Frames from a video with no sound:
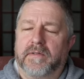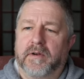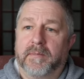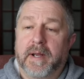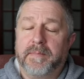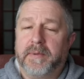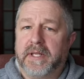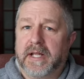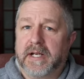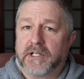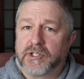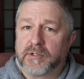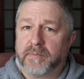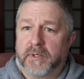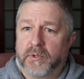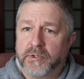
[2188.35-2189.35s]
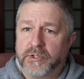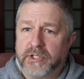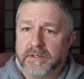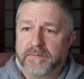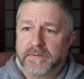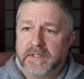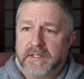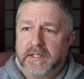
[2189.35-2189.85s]
there might be an
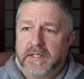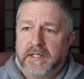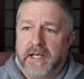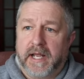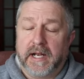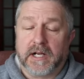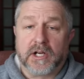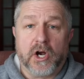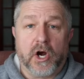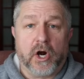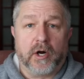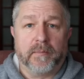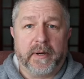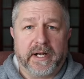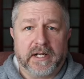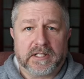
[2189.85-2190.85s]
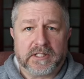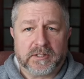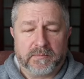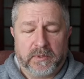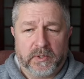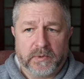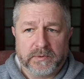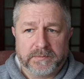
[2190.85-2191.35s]
explosion and a car might
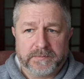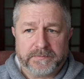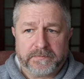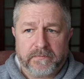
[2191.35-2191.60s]
explode.